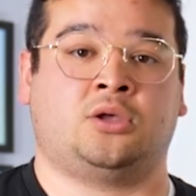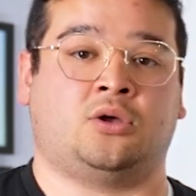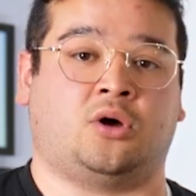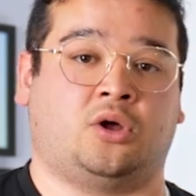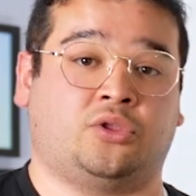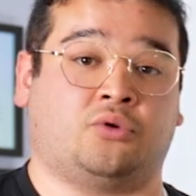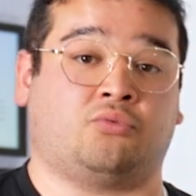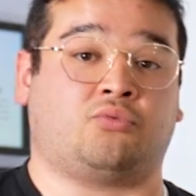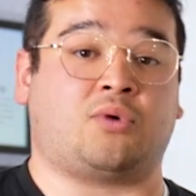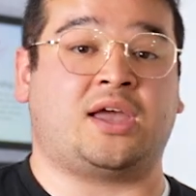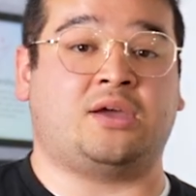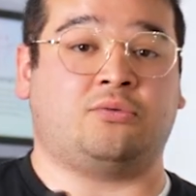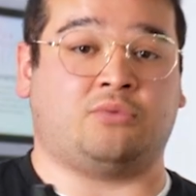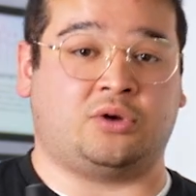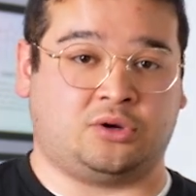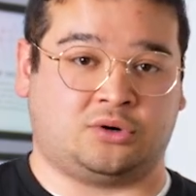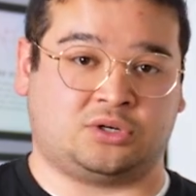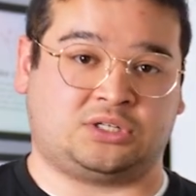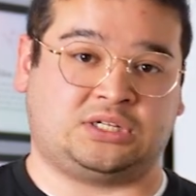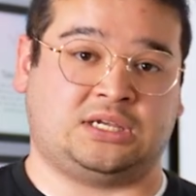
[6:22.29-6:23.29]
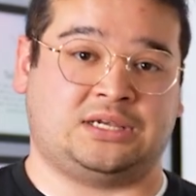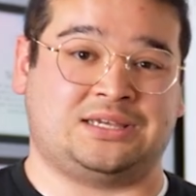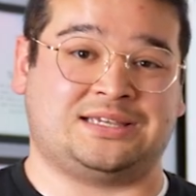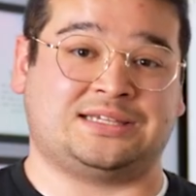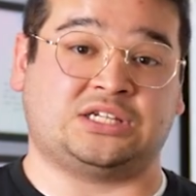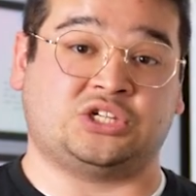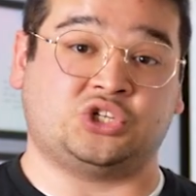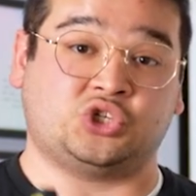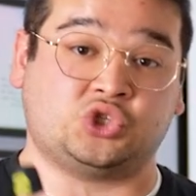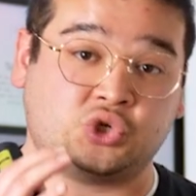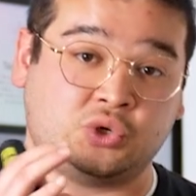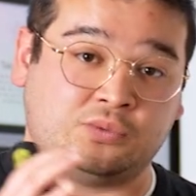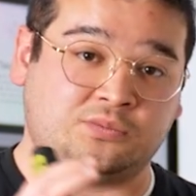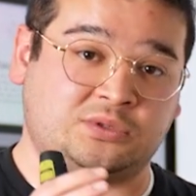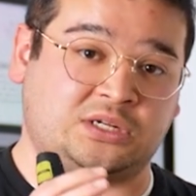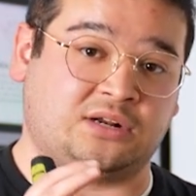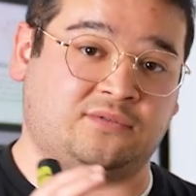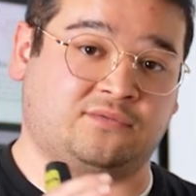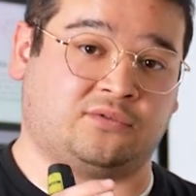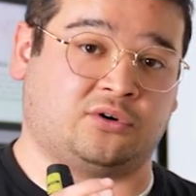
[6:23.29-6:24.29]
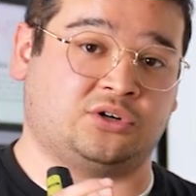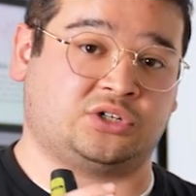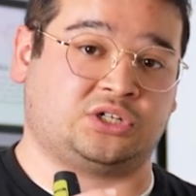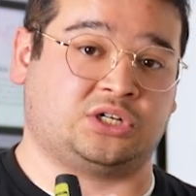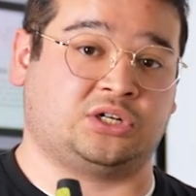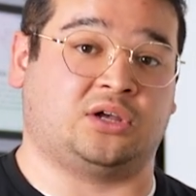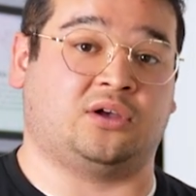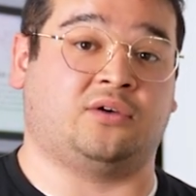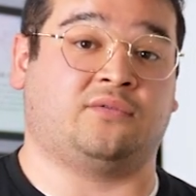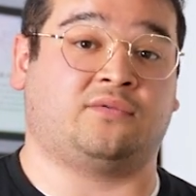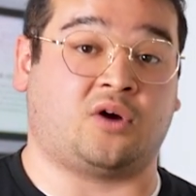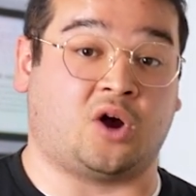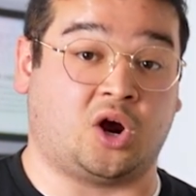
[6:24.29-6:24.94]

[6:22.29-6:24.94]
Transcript: On the right, what you're seeing is a zoomed in version of